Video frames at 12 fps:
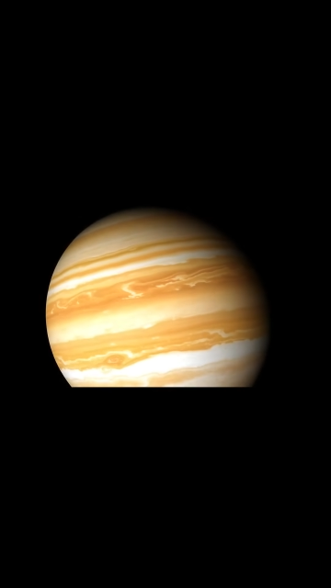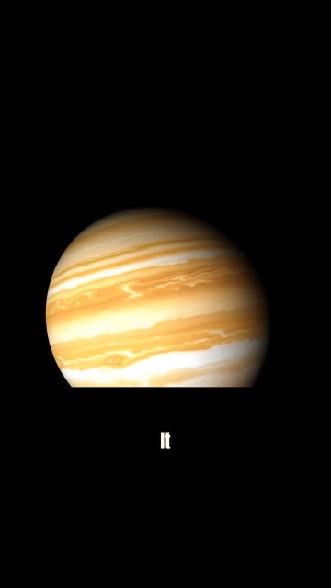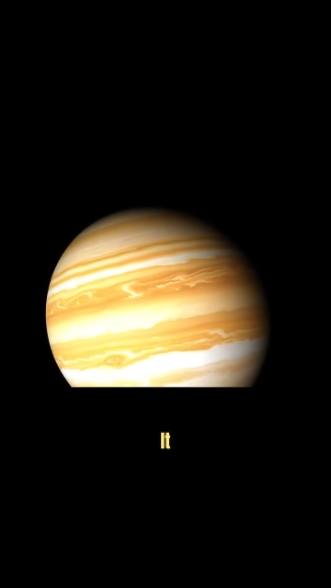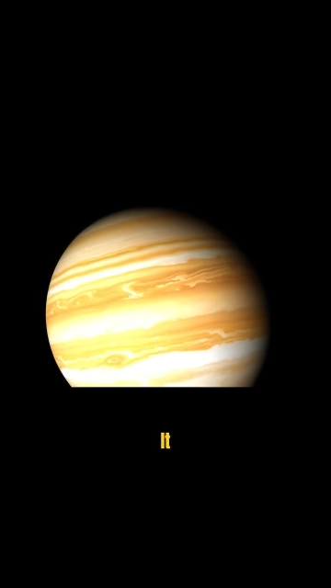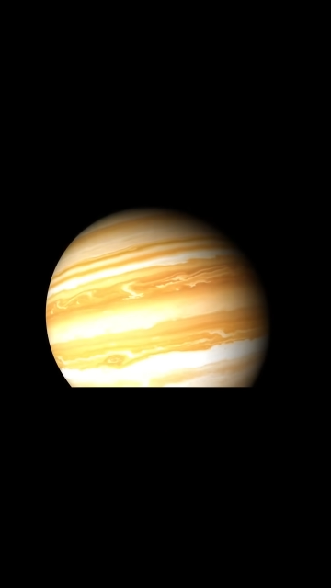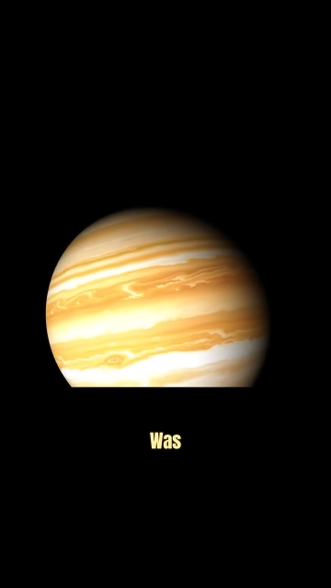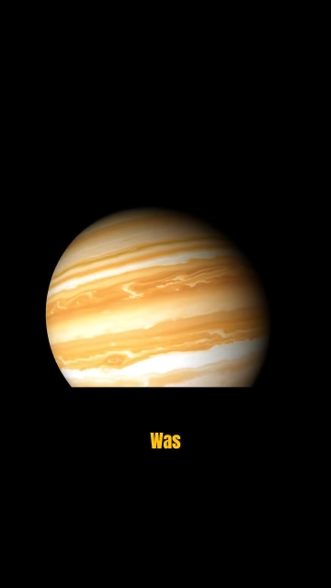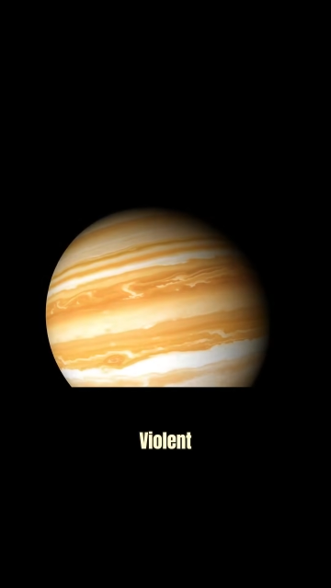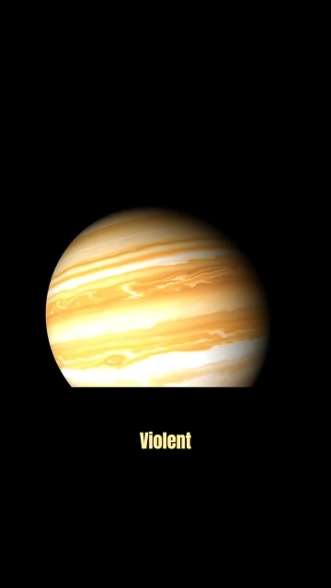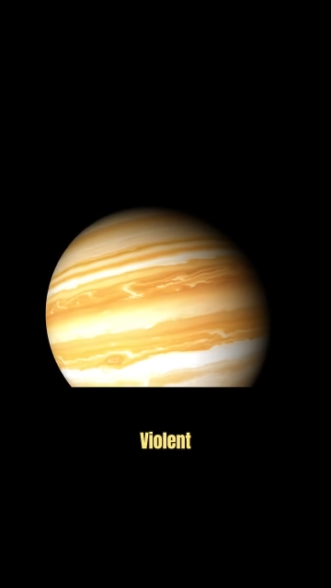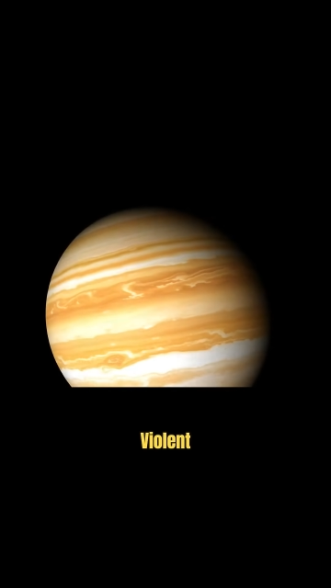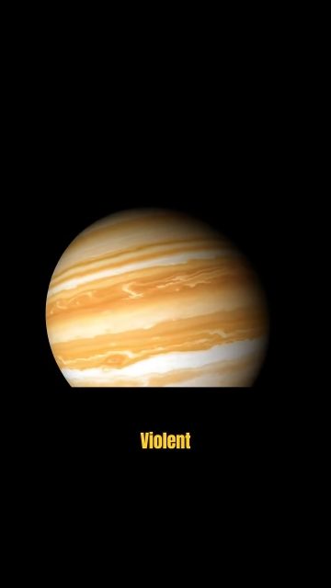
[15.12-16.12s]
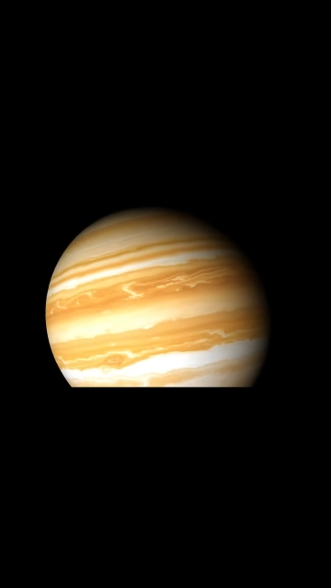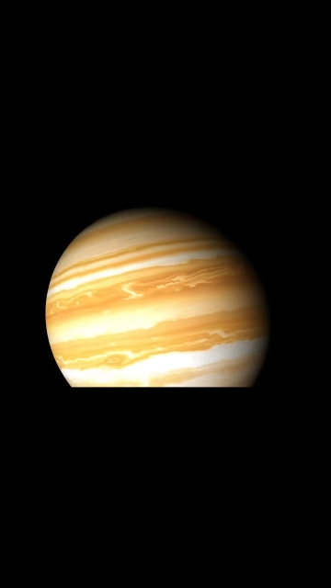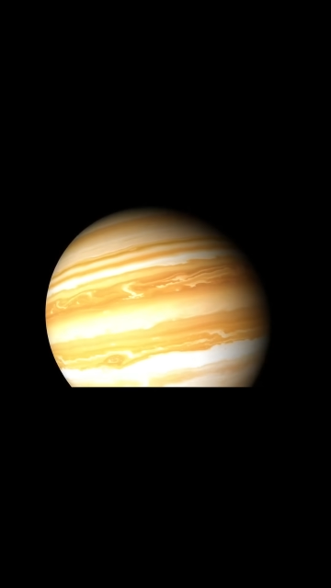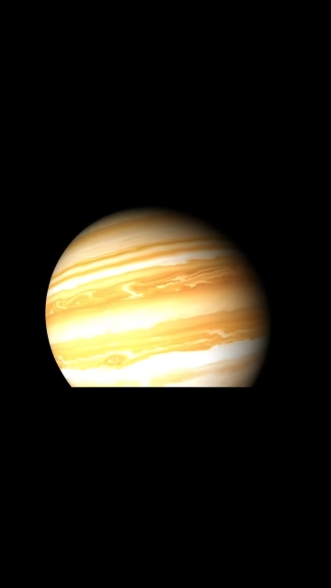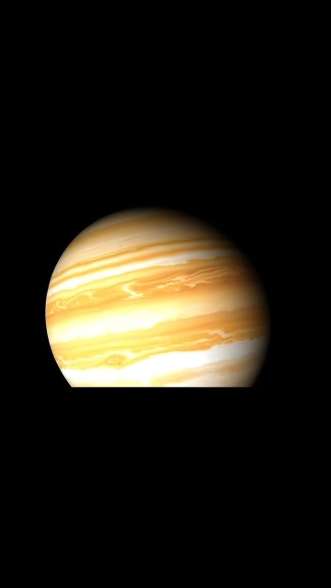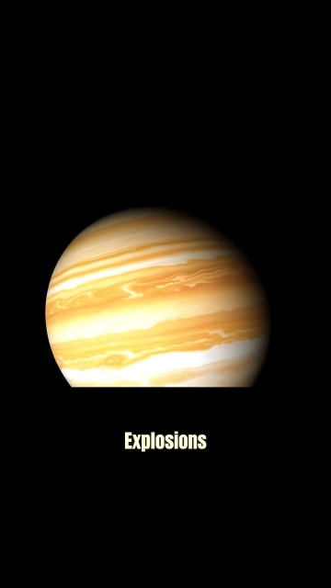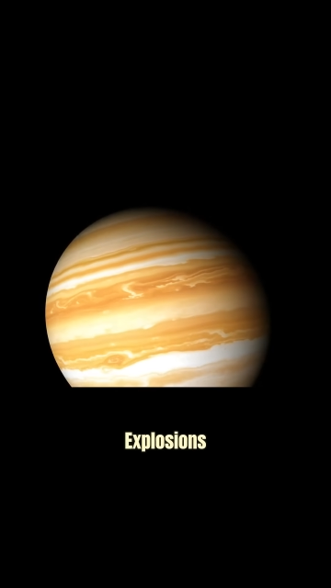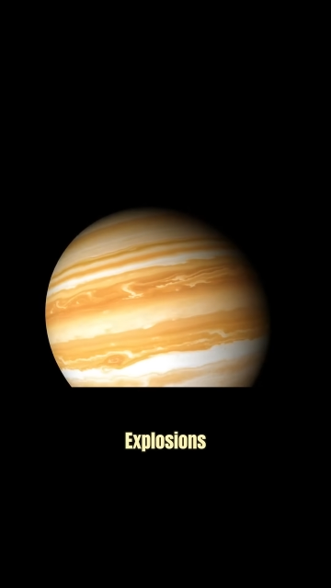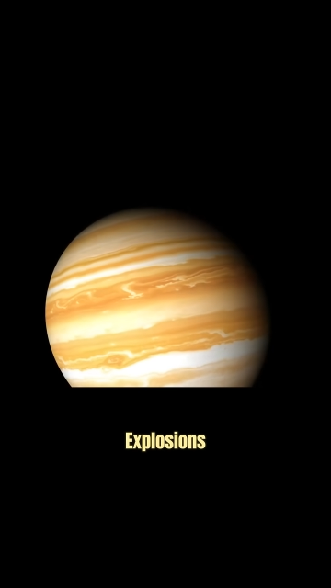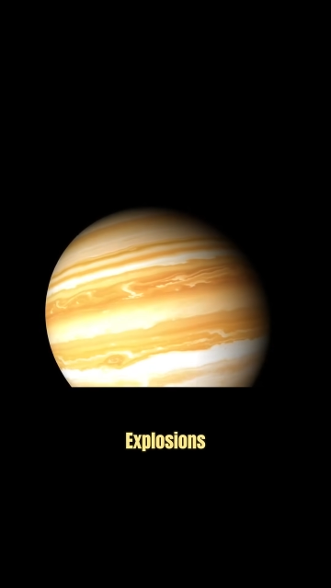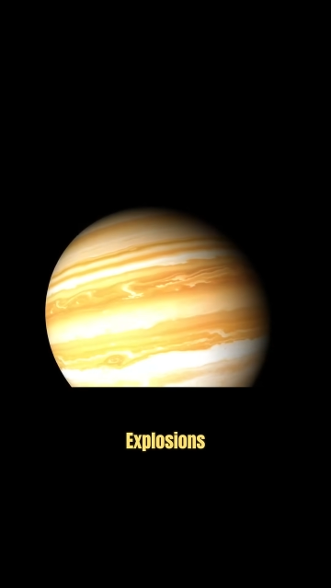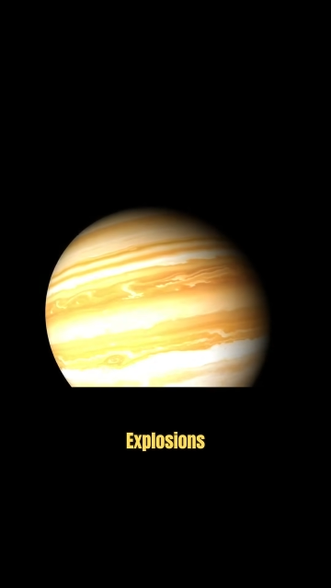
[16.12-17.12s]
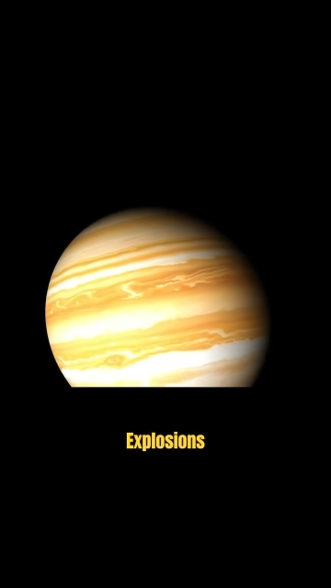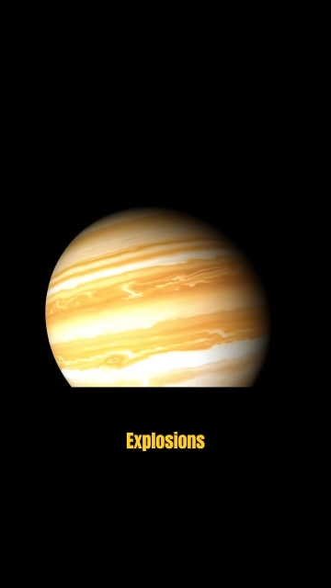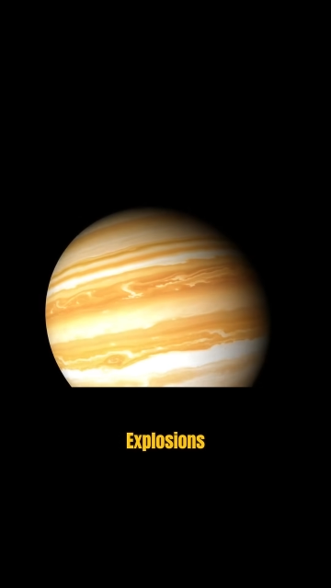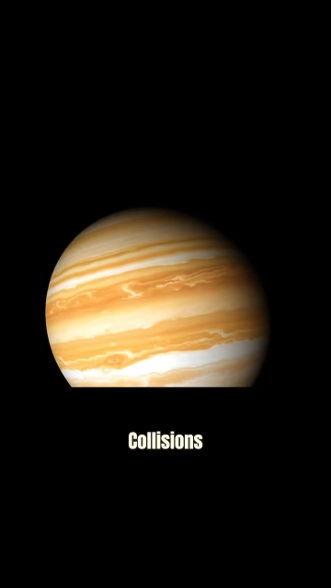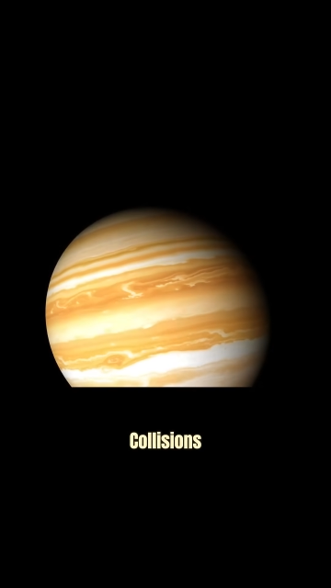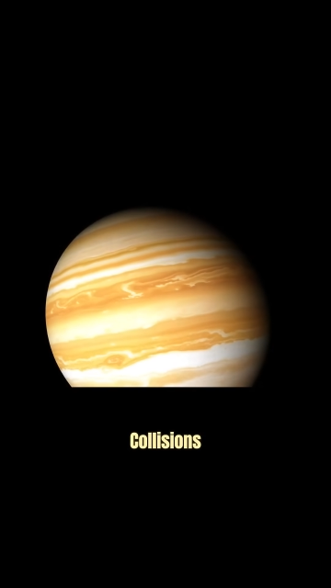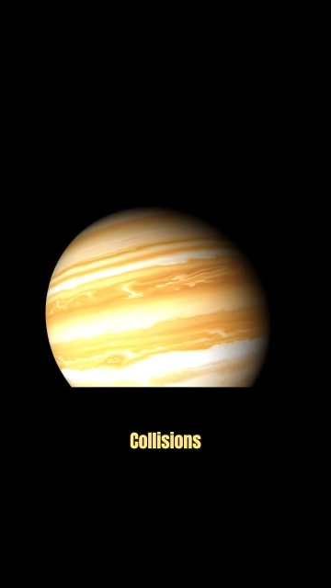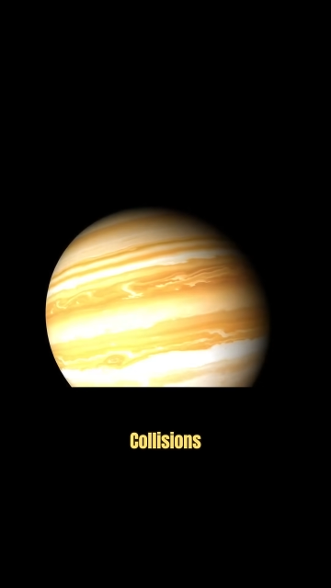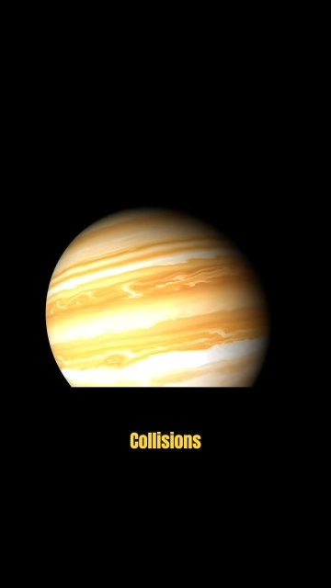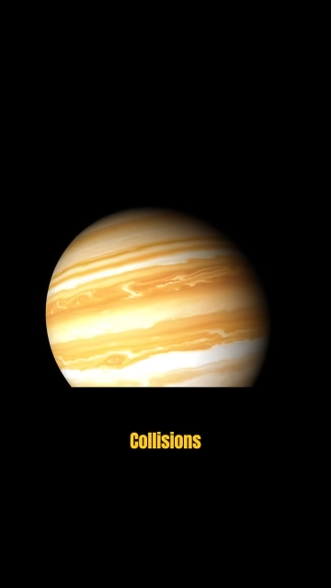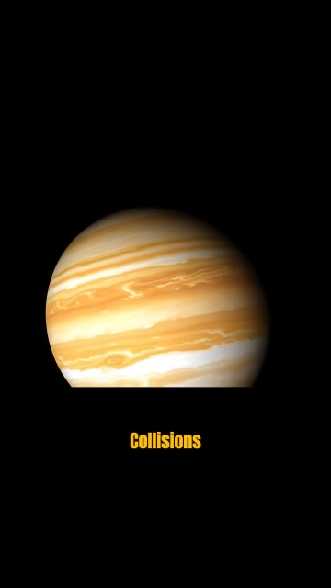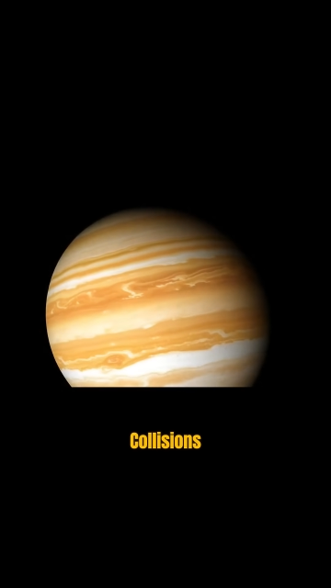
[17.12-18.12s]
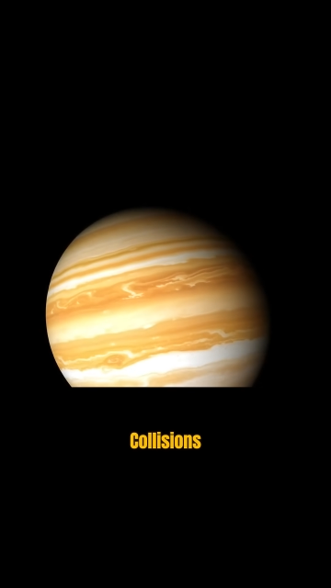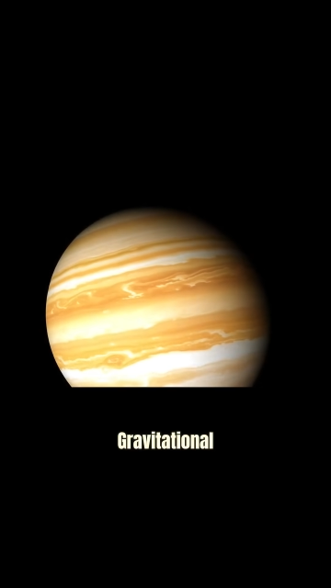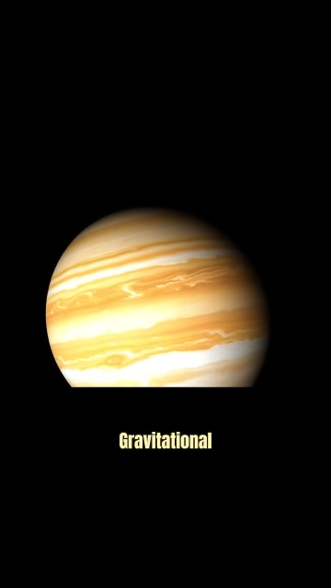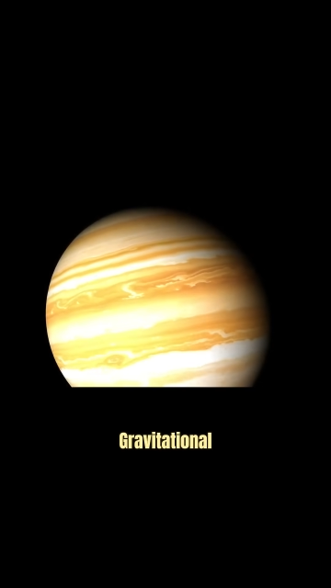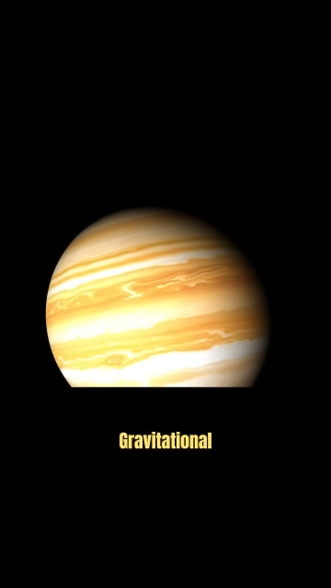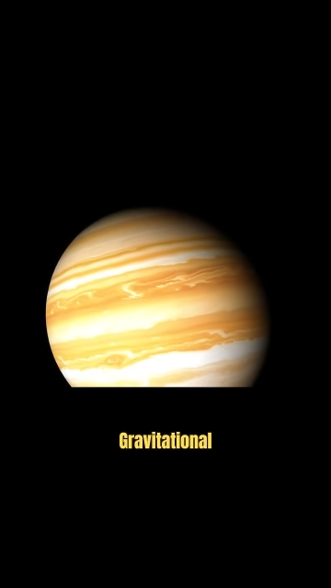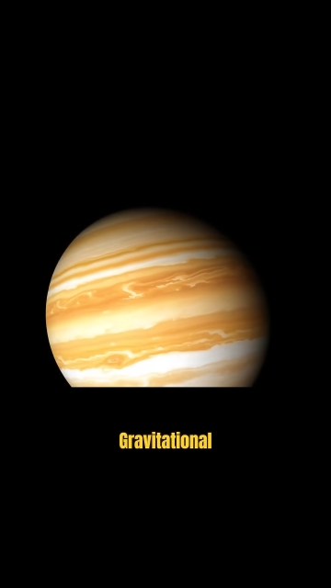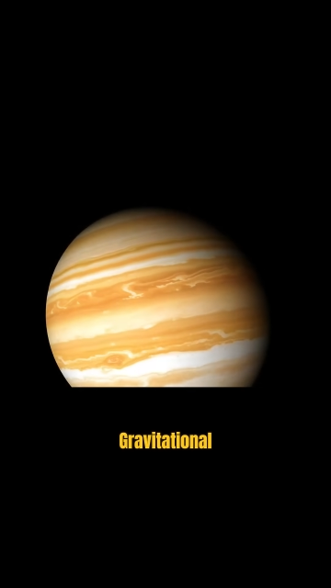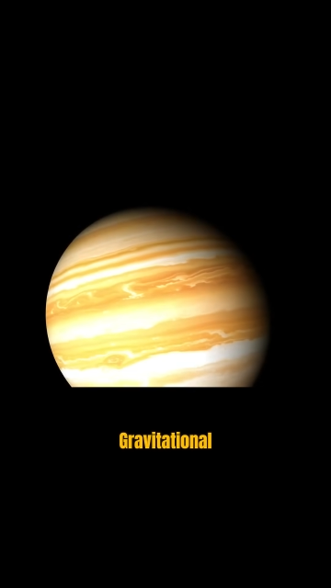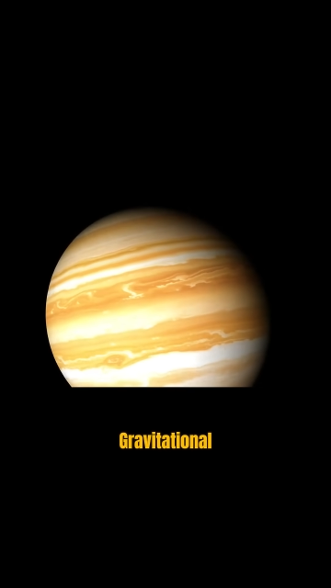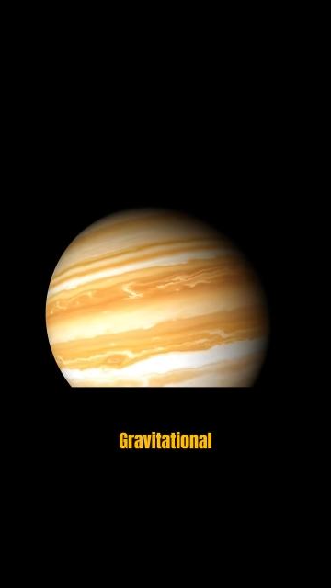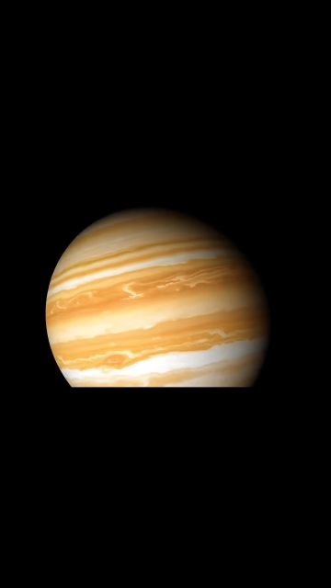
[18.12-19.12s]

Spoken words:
Nobody's mouth can be seen.